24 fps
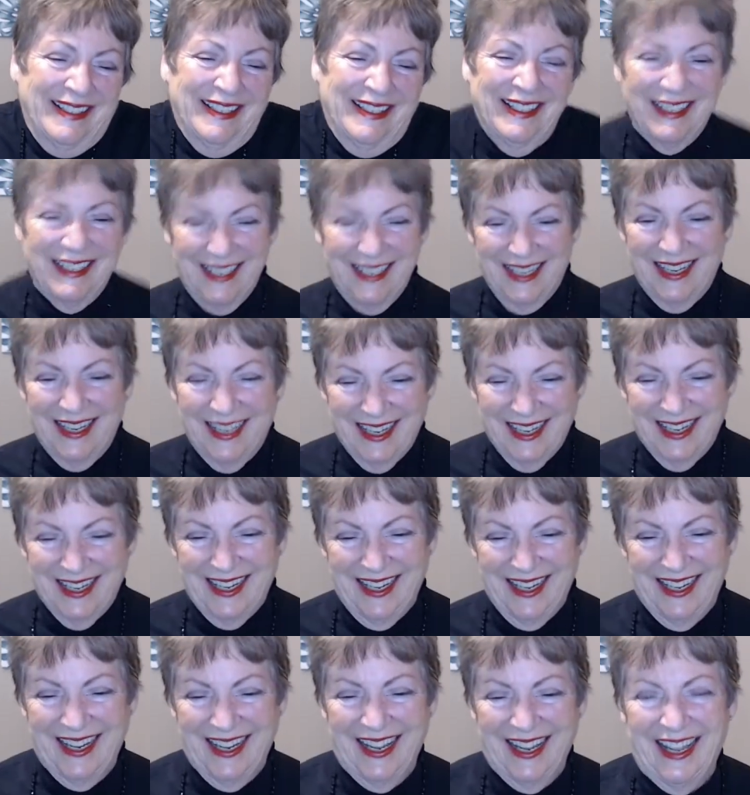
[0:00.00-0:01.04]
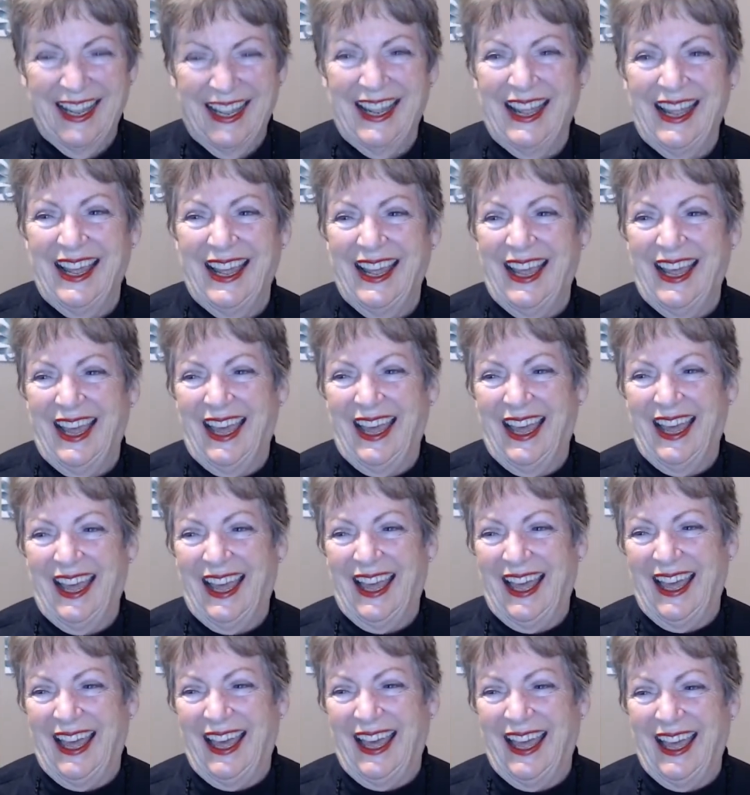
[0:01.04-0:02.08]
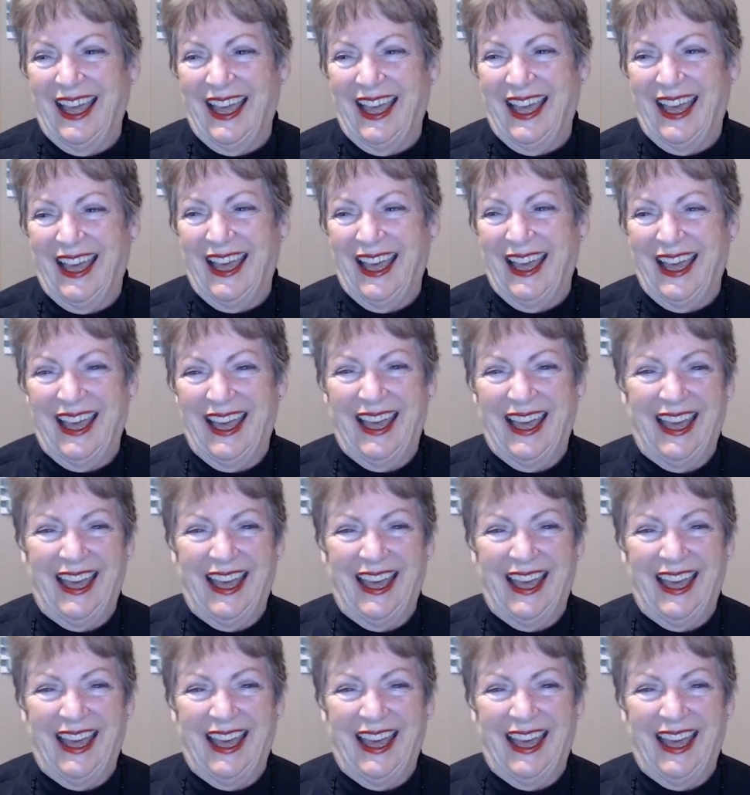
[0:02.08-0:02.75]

[no speech]